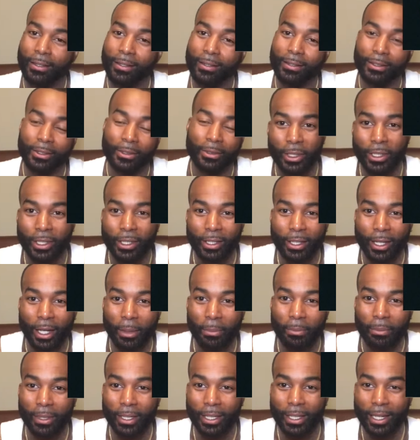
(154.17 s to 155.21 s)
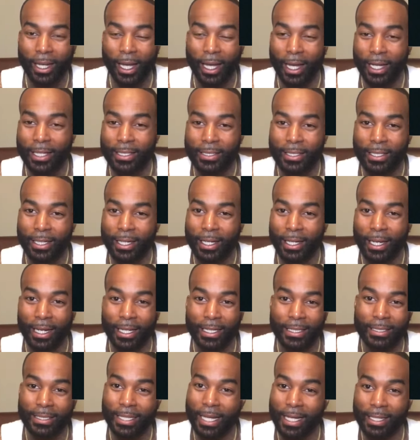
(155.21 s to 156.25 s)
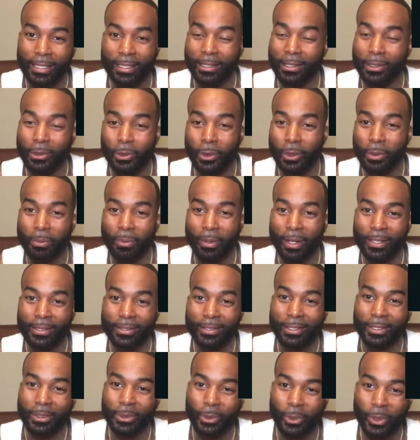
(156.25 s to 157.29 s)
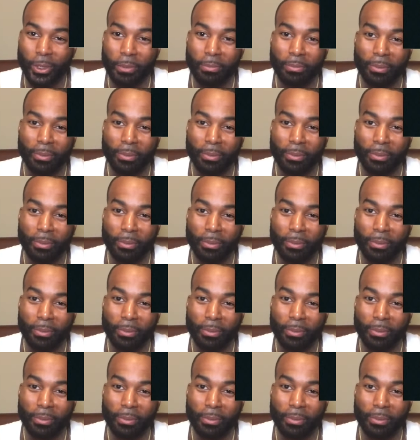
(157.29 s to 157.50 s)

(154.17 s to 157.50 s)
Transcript: You know, I mean, like I said, it's not the Luca Brasi three,